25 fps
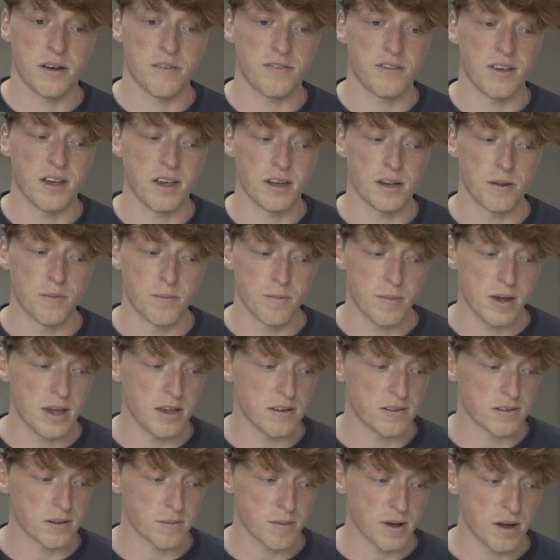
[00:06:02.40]
I've taken an
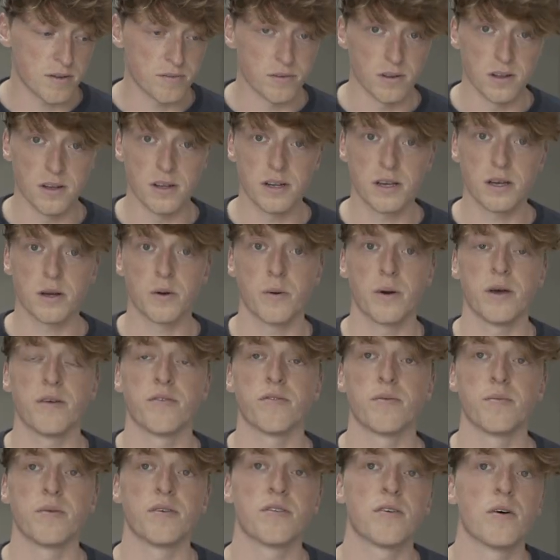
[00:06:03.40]
amazing amount of learning away
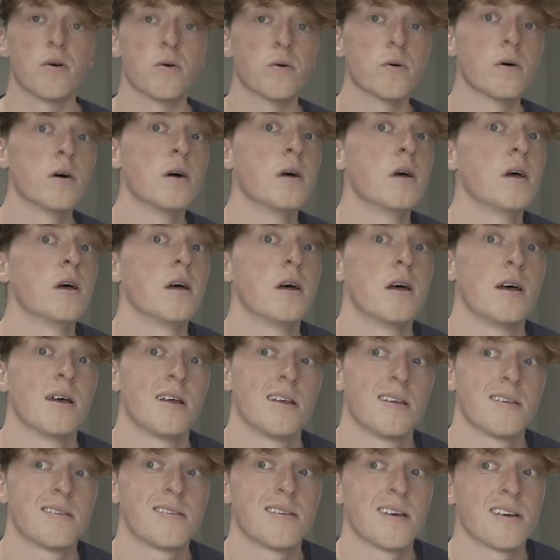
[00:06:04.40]
from this whole
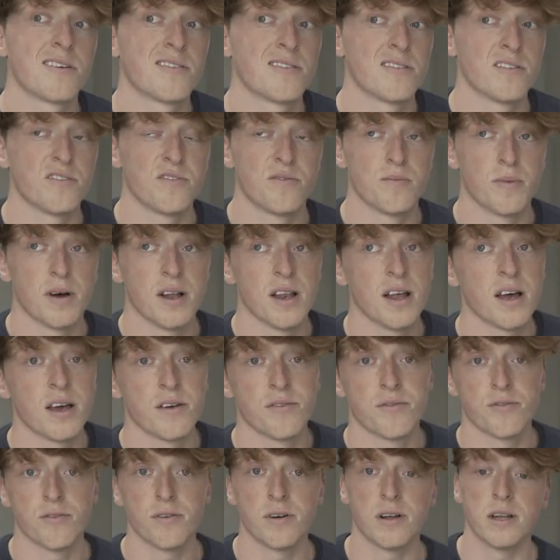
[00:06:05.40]
section of my
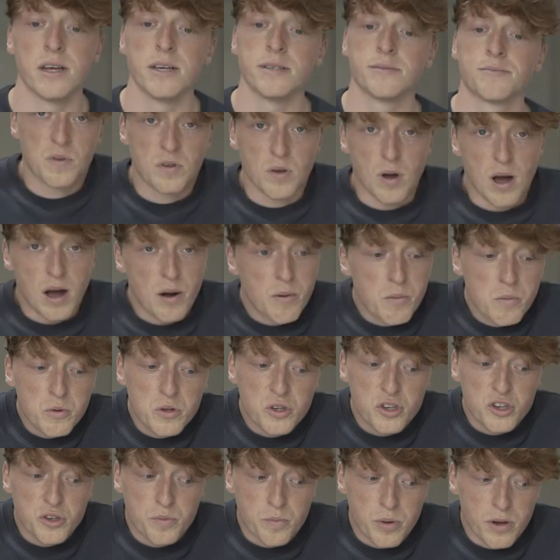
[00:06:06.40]
life, really. So I
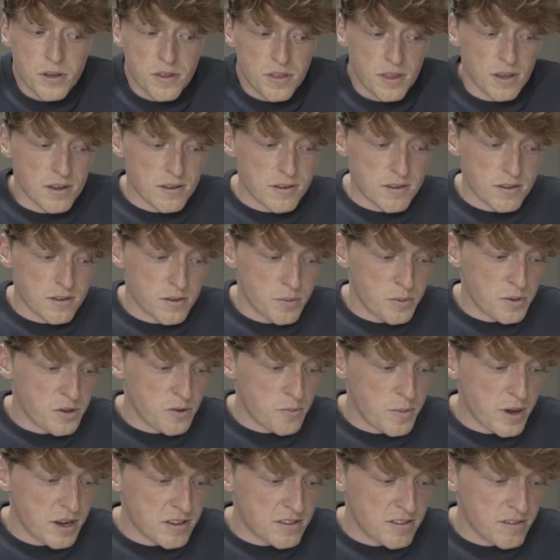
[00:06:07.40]
would just put things into
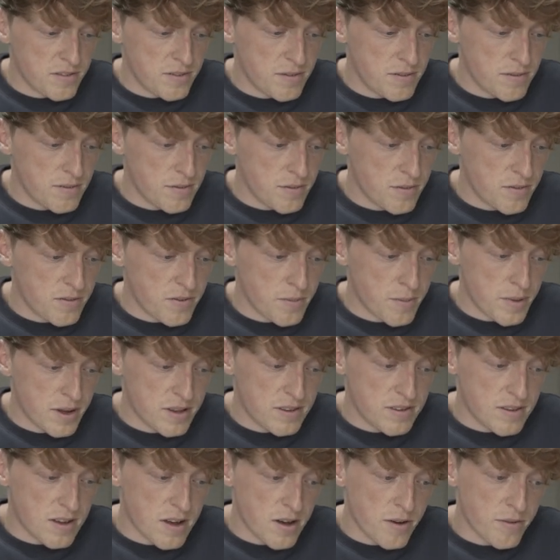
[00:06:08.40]
perspective for
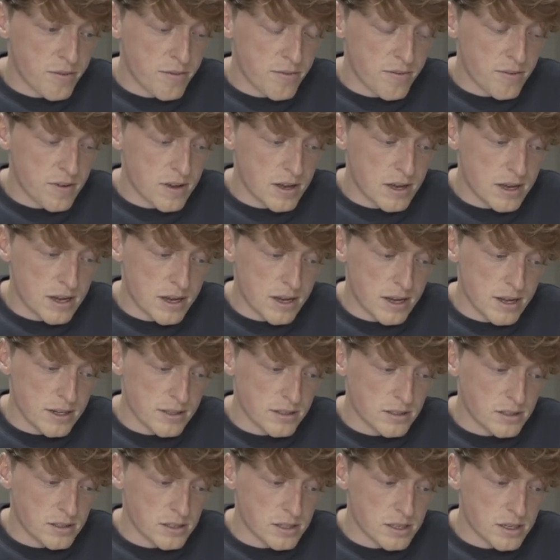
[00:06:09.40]
myself,
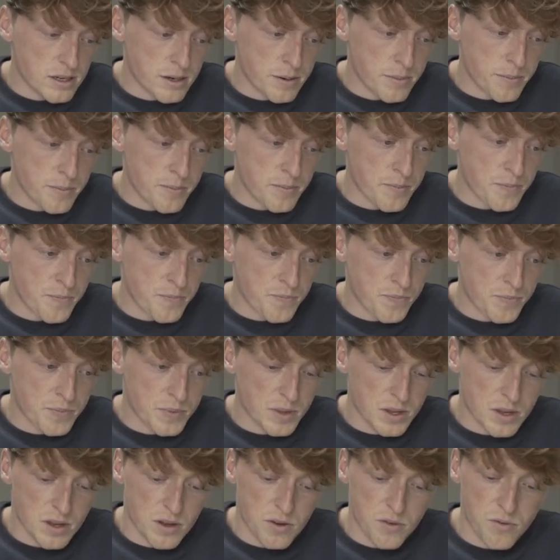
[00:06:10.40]
and
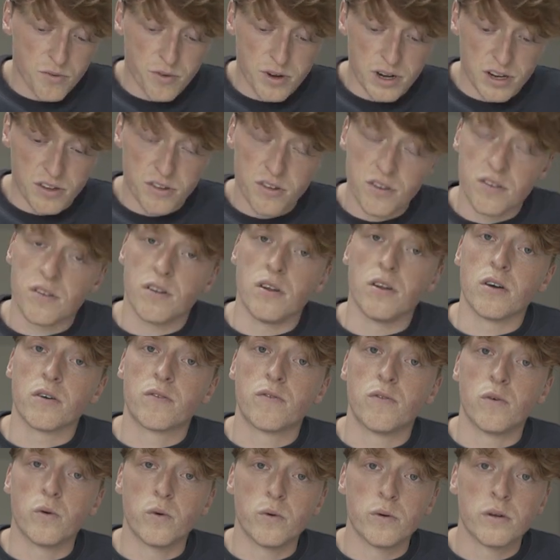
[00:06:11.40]
really just
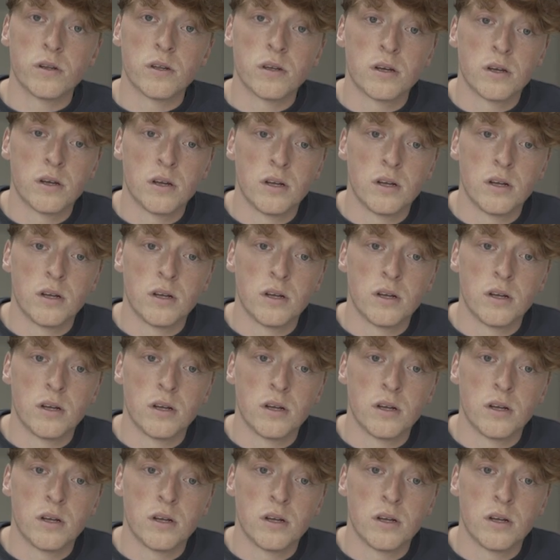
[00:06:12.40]
look forward.